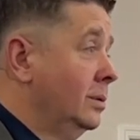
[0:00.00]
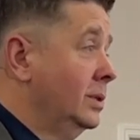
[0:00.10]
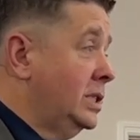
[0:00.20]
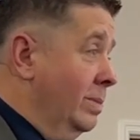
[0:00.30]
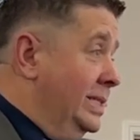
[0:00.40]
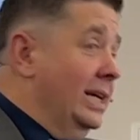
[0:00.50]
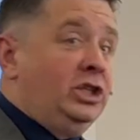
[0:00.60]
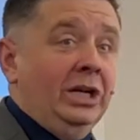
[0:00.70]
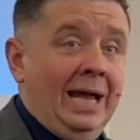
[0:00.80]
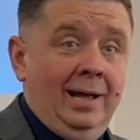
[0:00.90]
Some
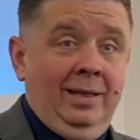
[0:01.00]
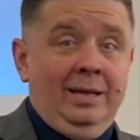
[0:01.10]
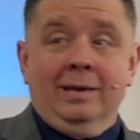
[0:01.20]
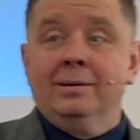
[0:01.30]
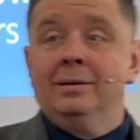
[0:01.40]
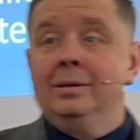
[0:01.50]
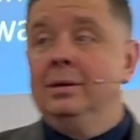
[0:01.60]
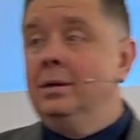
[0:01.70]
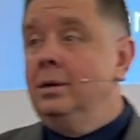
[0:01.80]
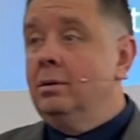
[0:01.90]
intentionality,
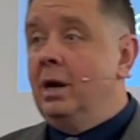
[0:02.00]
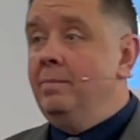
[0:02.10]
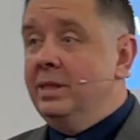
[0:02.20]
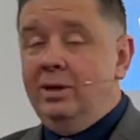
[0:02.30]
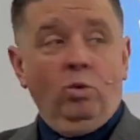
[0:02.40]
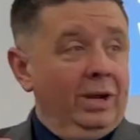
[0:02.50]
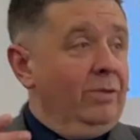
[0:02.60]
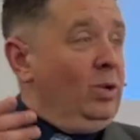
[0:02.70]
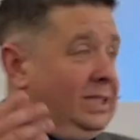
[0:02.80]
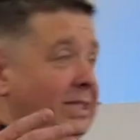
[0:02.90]
right? But then what, what's